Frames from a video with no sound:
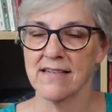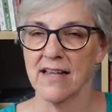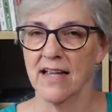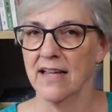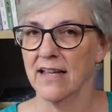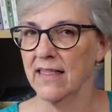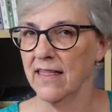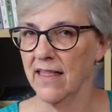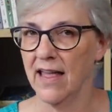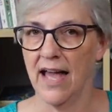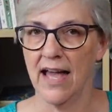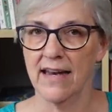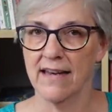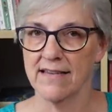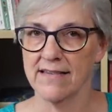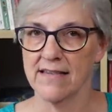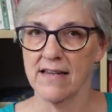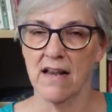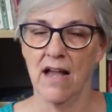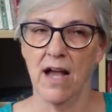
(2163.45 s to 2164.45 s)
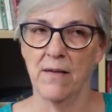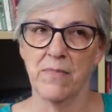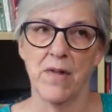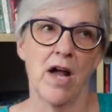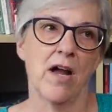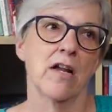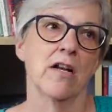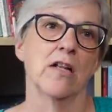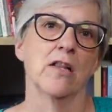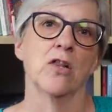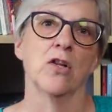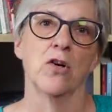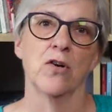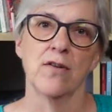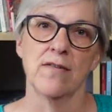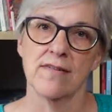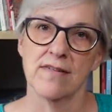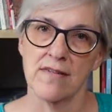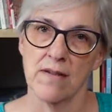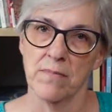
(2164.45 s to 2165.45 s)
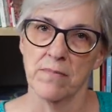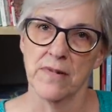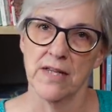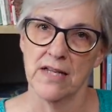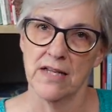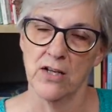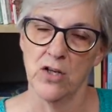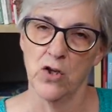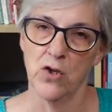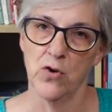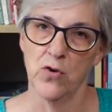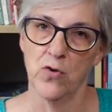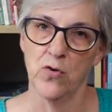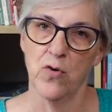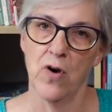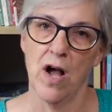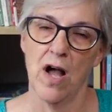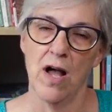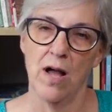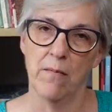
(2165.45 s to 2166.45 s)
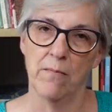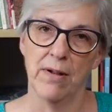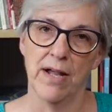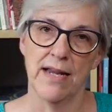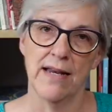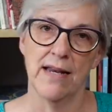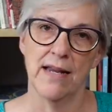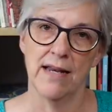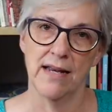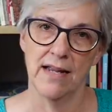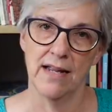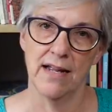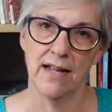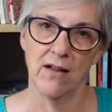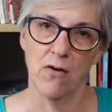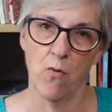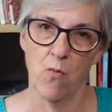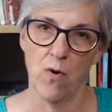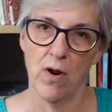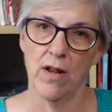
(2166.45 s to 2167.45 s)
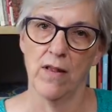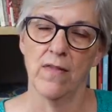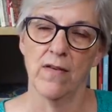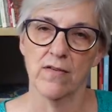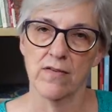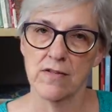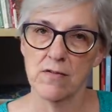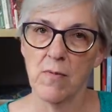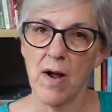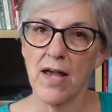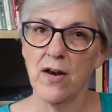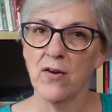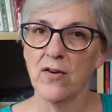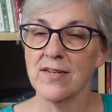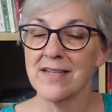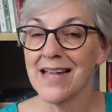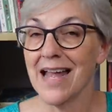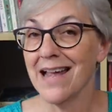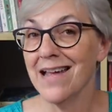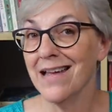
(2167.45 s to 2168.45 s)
Like, that is, I'm not going to learn something new by knitting one of those sweaters.